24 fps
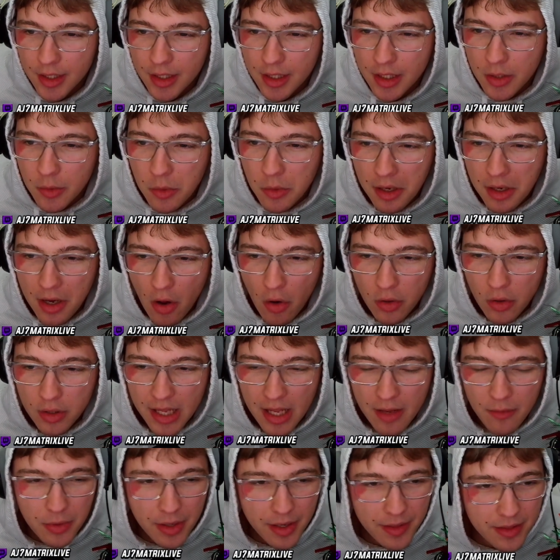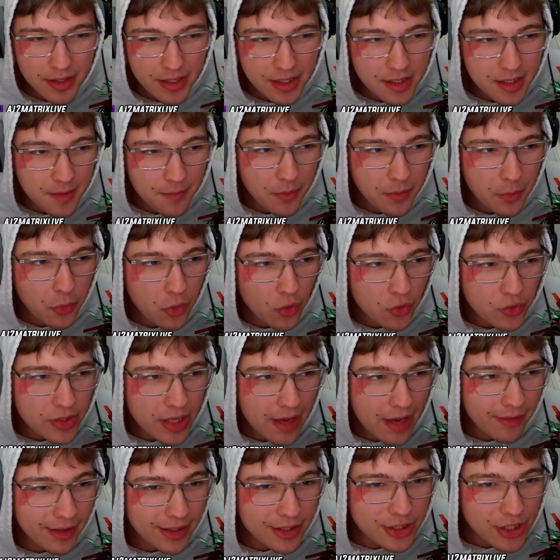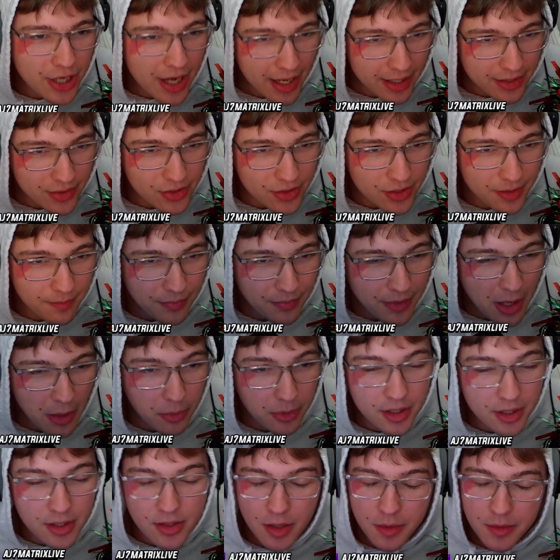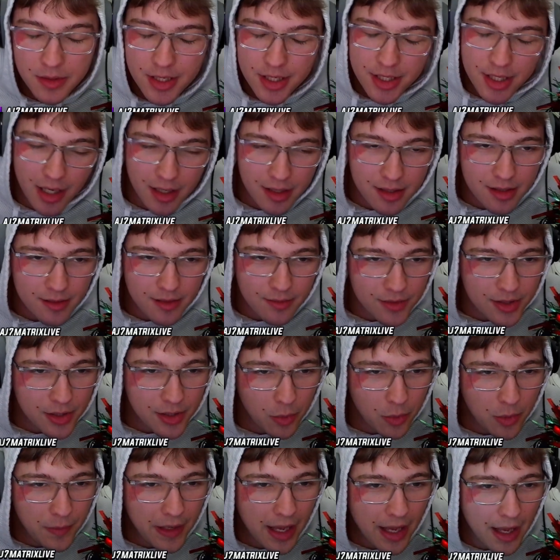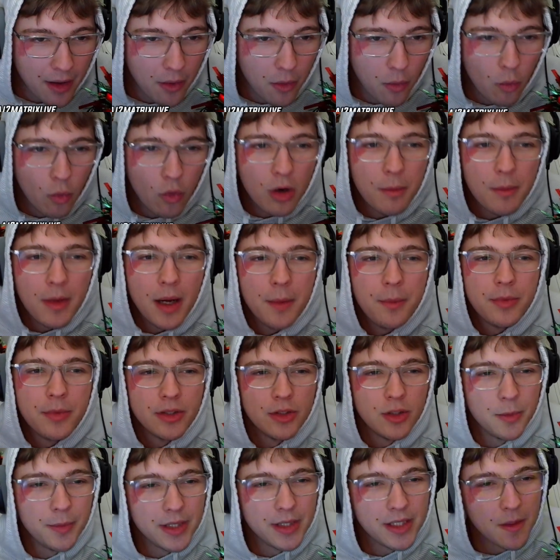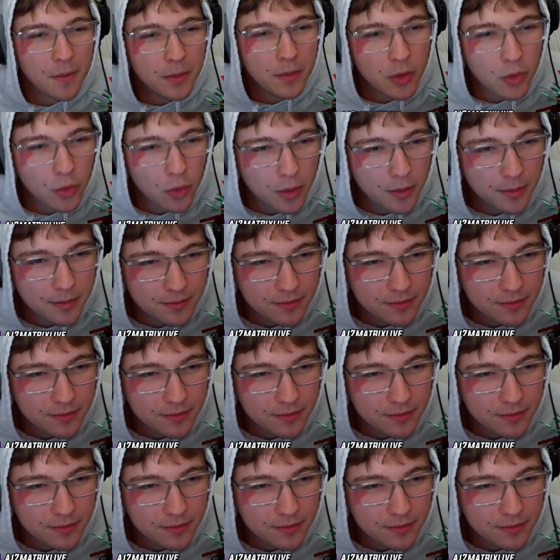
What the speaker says: We not only have one of these, we also have a chest. Now we're gonna start with the chest. See what we get. Warm up with a little bit something cool.